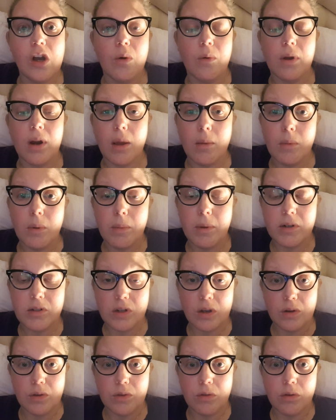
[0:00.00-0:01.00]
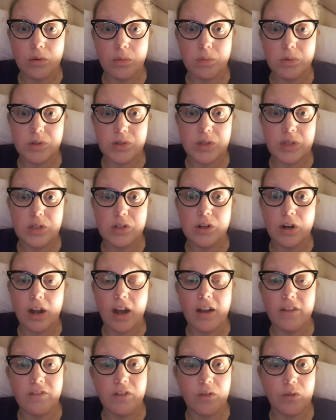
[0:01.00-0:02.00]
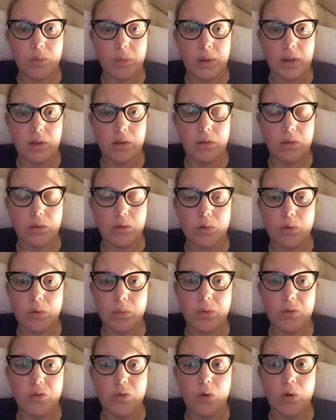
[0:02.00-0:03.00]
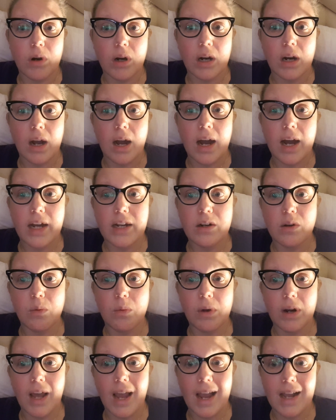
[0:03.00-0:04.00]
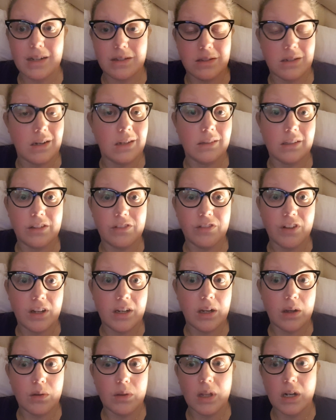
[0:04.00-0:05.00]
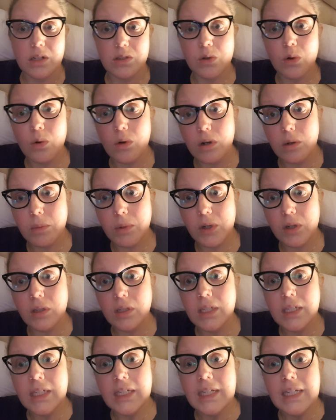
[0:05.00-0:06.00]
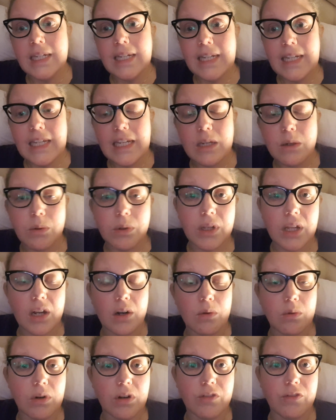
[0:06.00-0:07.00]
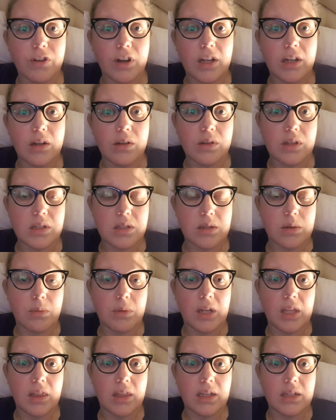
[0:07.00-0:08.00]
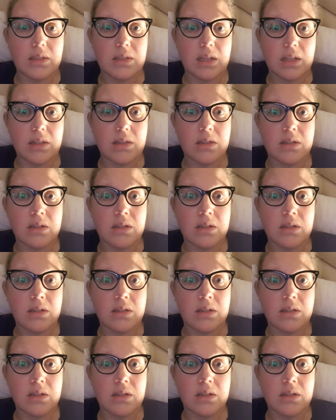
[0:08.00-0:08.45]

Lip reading: when I'm about to go through a procedure I've never been through before, I don't want to accidentally find out that it's horrible. Equally, I don't want to find out that somebody thinks